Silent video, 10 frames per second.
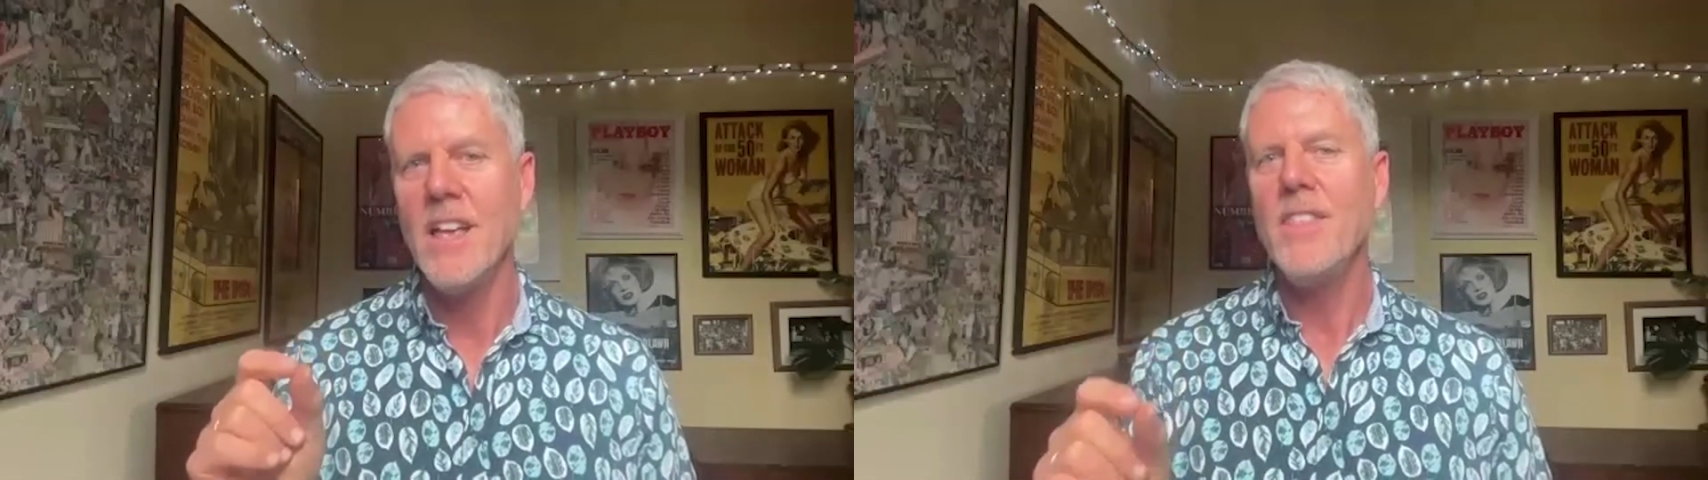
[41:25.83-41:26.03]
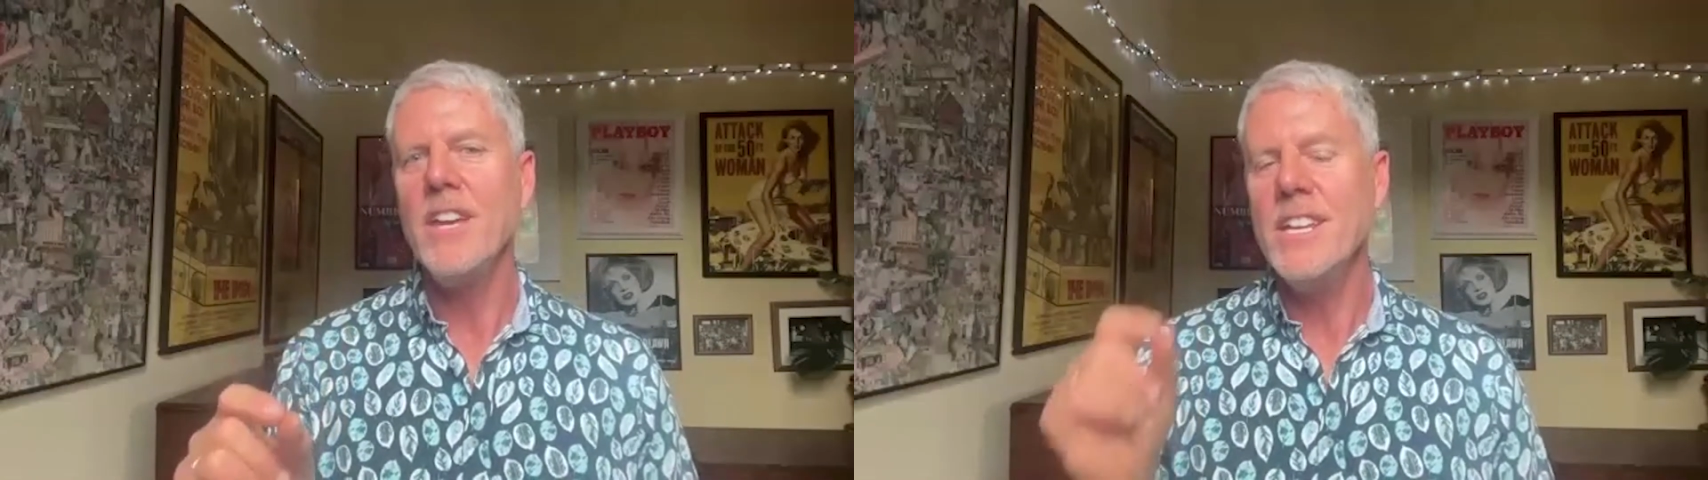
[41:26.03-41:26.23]

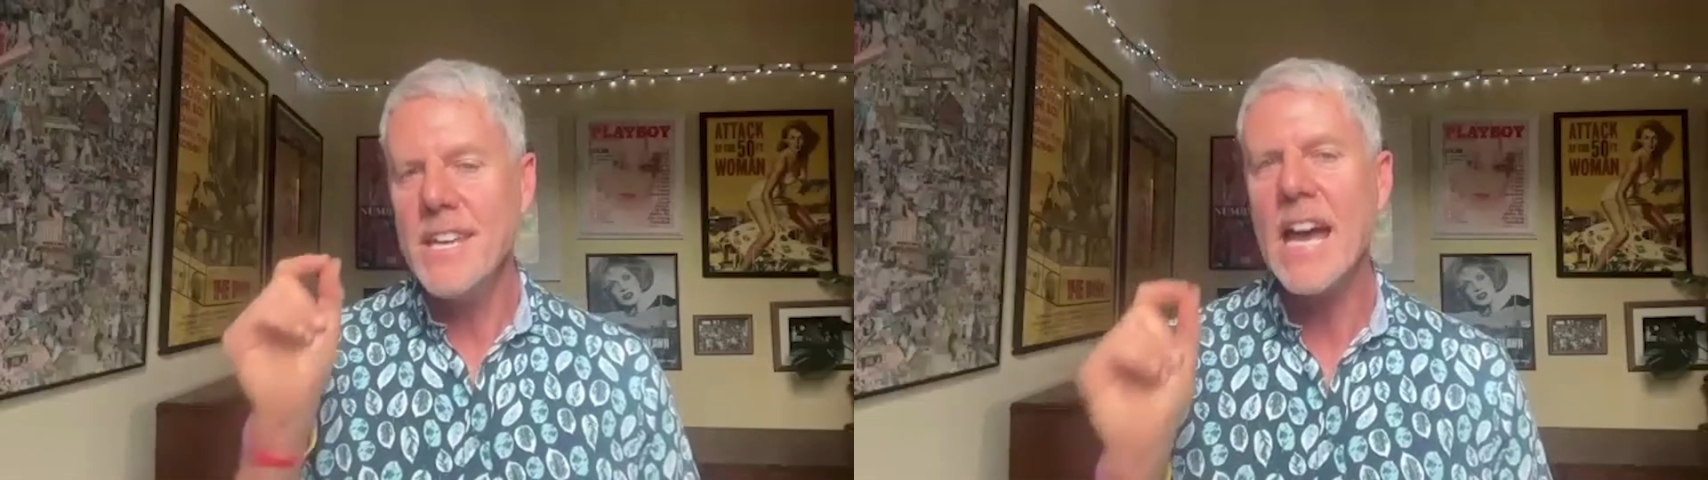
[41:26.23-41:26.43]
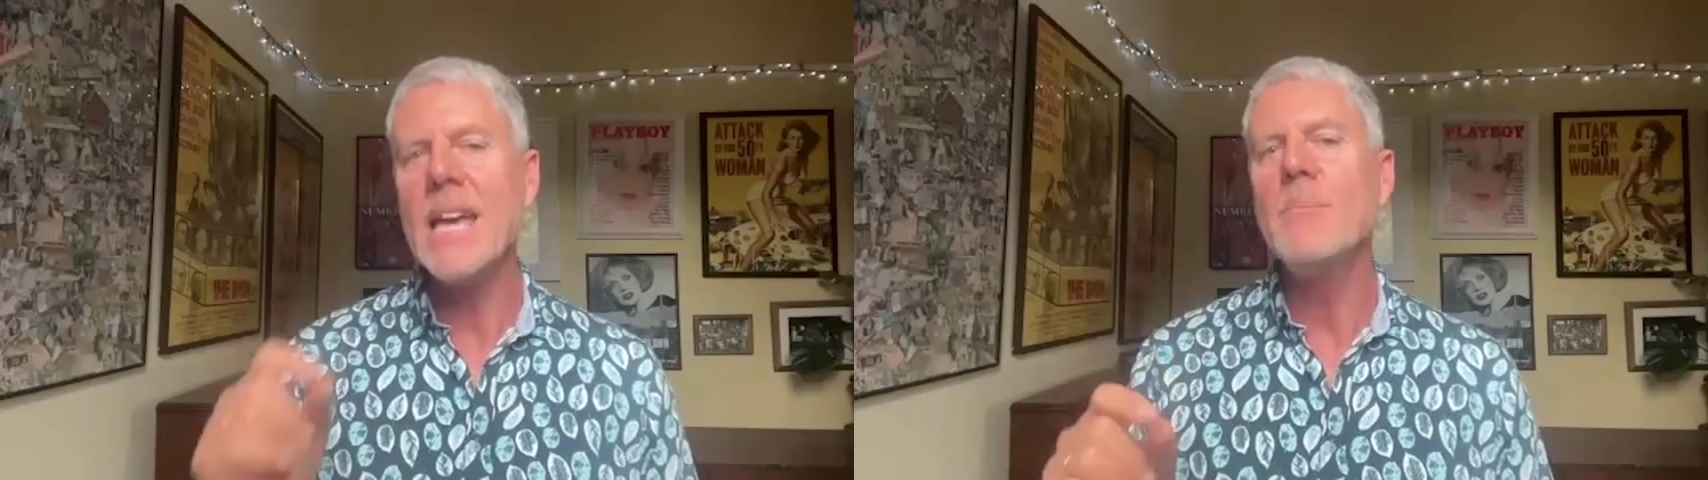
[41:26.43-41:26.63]
that
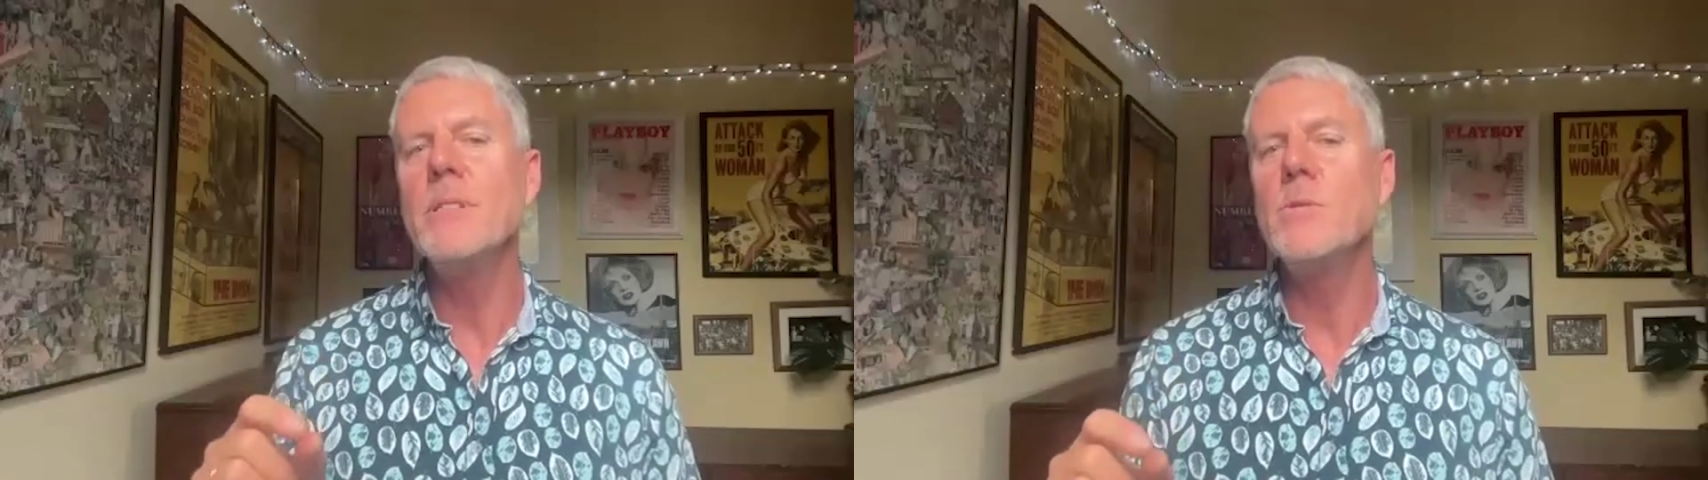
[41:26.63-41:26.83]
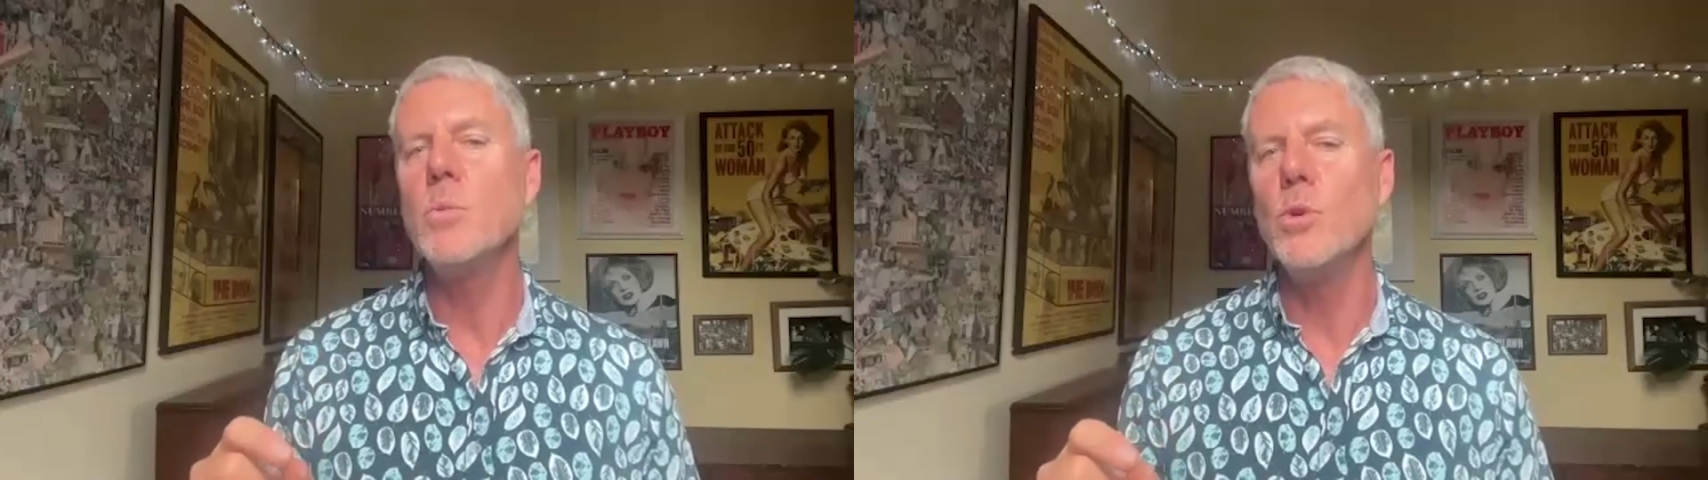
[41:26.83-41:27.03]

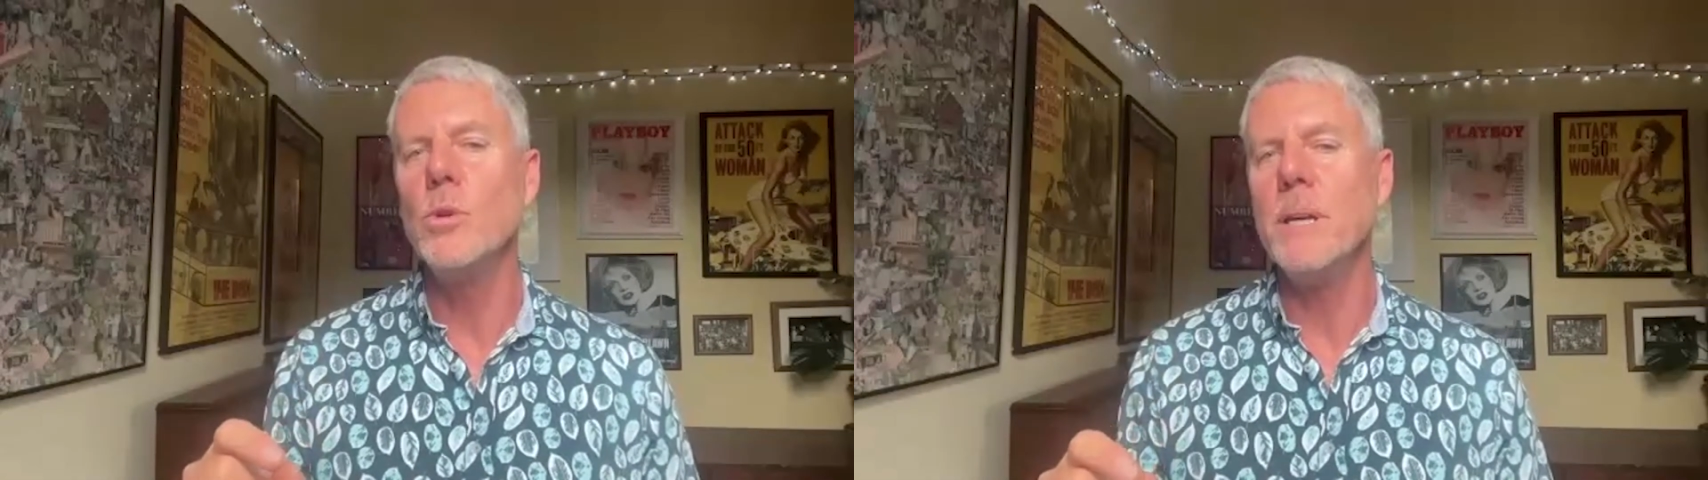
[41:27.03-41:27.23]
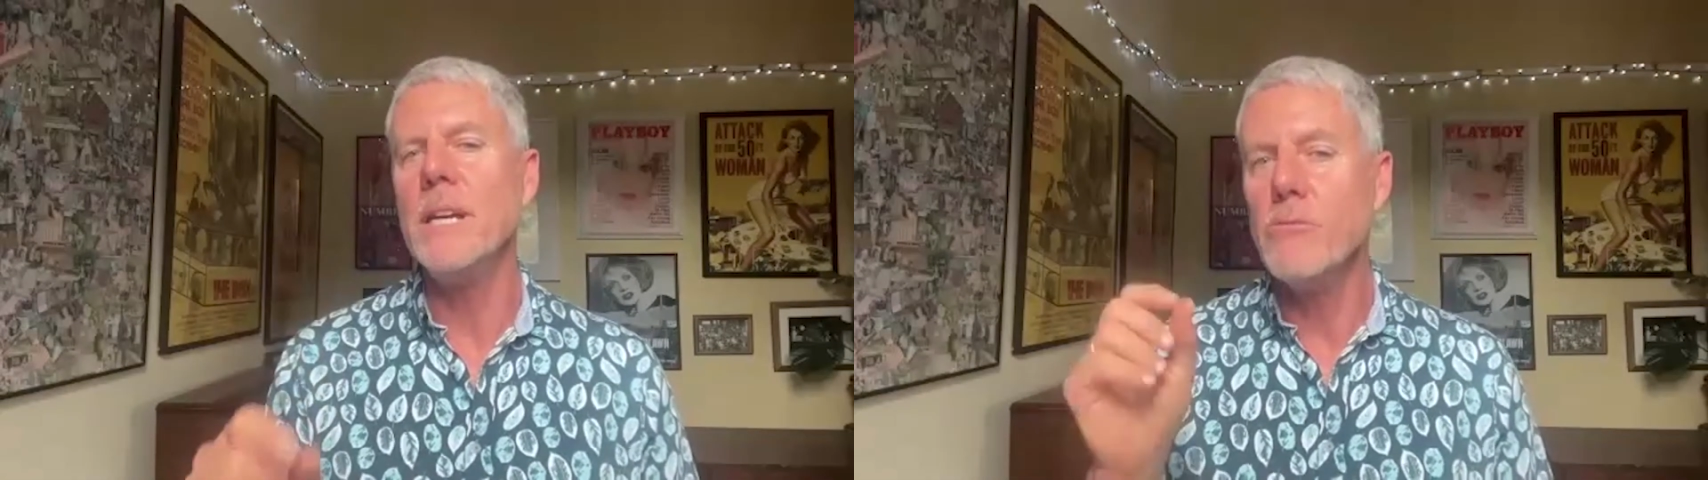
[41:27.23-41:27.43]
Neighbours would be